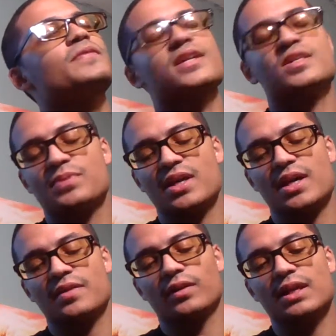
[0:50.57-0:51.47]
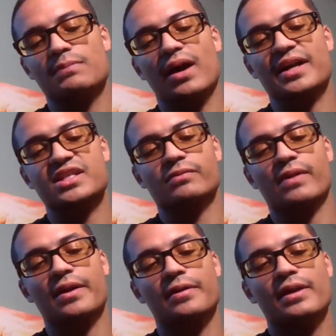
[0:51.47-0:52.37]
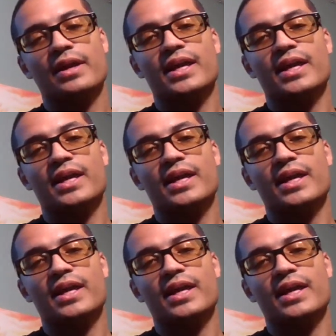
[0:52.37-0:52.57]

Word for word: E S P N, the lead boxing writer,